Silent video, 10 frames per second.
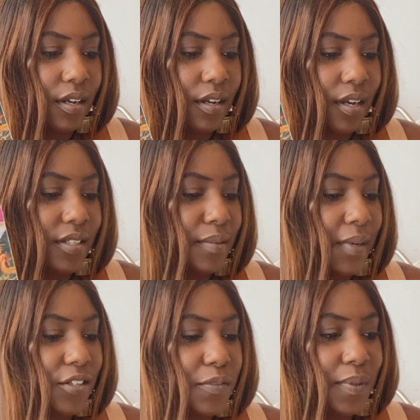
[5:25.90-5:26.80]
because it
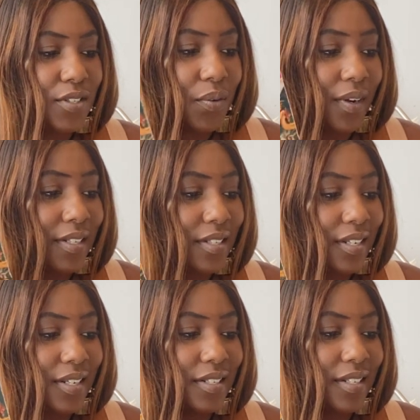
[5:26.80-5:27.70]
may just be so nice and
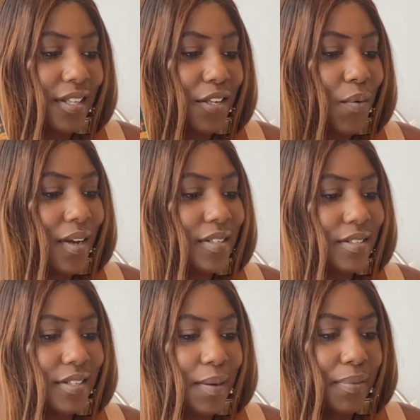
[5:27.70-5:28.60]
easy that you guys
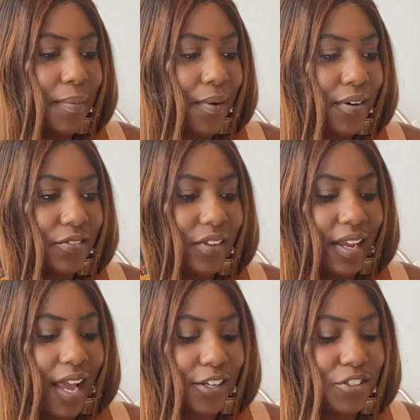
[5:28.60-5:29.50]
skip the part of like,
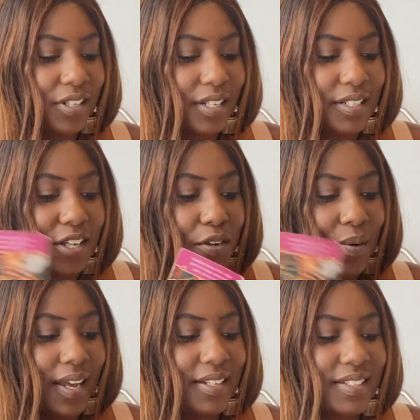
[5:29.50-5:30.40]
actually, it's like you
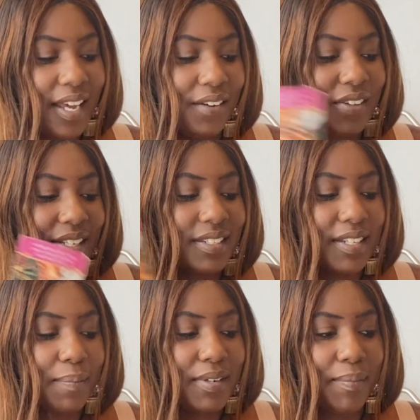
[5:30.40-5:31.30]
get, it's kind of like
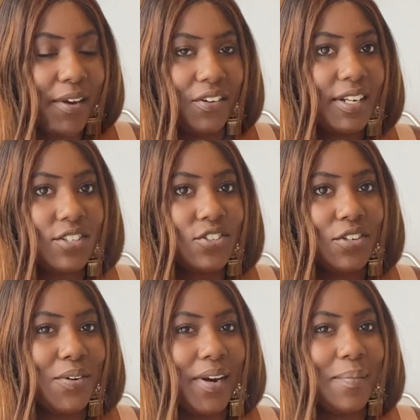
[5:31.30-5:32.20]
skip to marriage, you
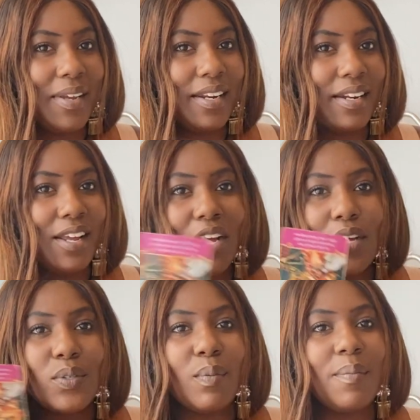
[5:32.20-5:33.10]
know what I mean?
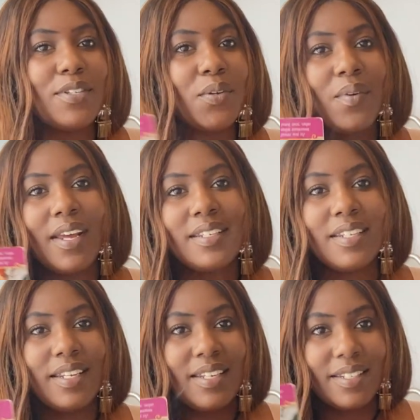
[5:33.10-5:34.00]
So maybe so nice
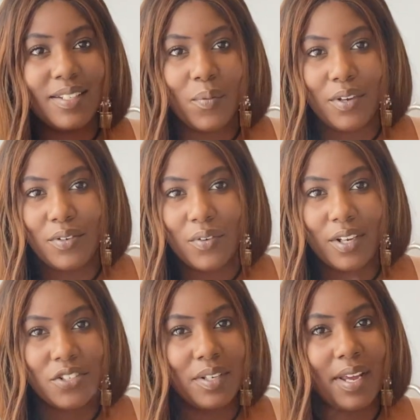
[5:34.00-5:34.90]
and easy where you don't
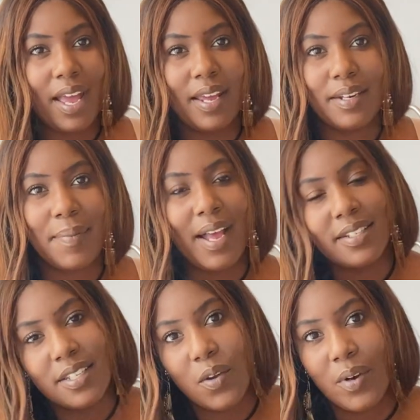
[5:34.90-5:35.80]
actually end up
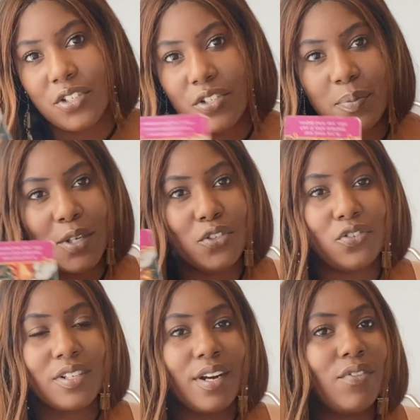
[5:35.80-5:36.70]
asking questions because you're
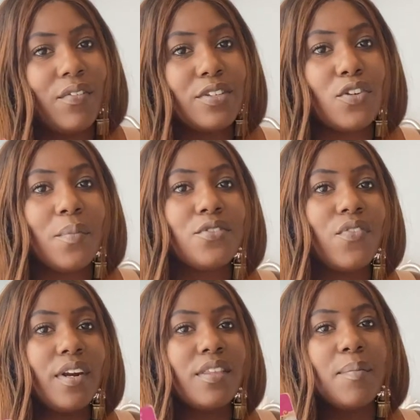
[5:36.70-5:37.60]
just kind of having so much
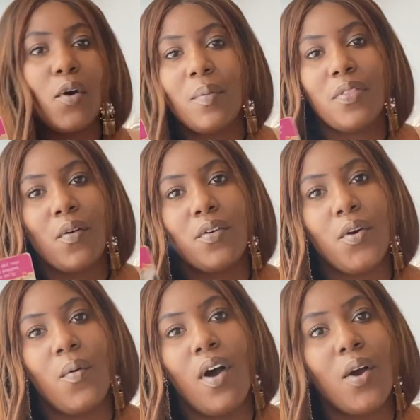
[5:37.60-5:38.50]
fun in the moment. There are
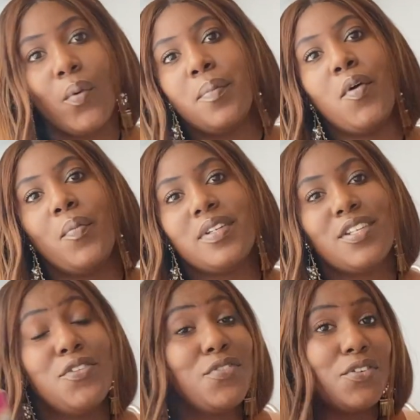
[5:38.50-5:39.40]
no awkward moments
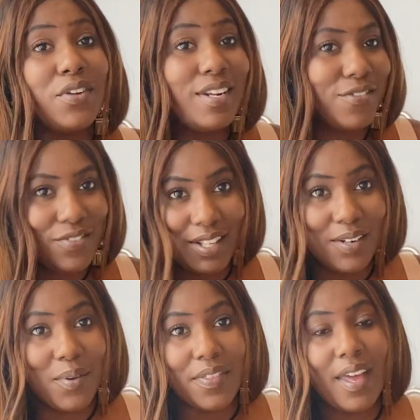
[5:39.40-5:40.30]
that you feel you need to fill
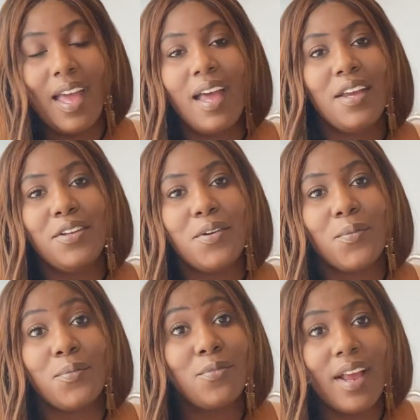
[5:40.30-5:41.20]
in with, you
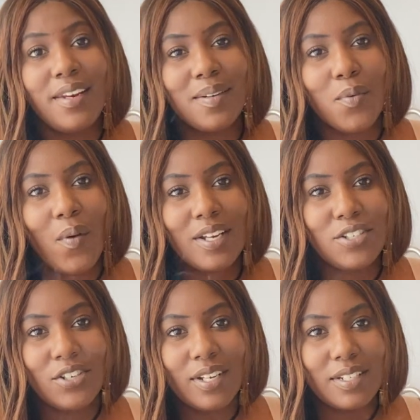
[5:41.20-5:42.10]
know, random
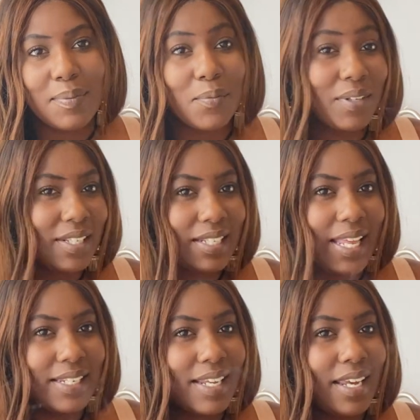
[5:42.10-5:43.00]
questions, but really
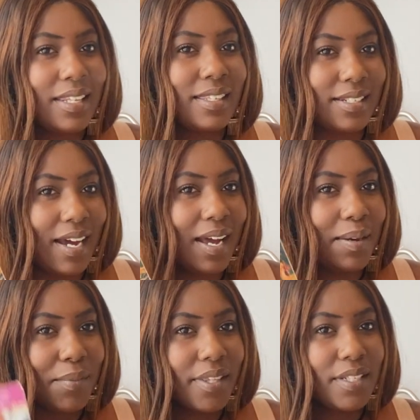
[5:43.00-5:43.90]
like take the
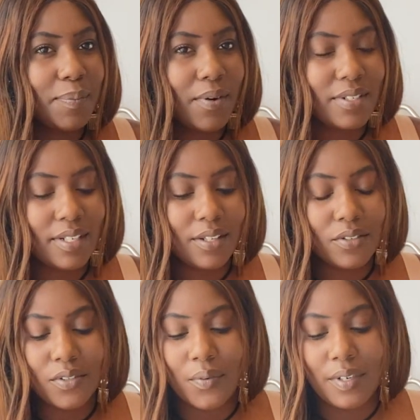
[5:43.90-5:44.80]
time with this person.
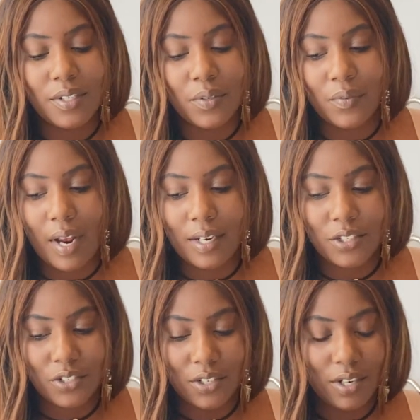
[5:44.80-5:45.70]
There's no need to rush.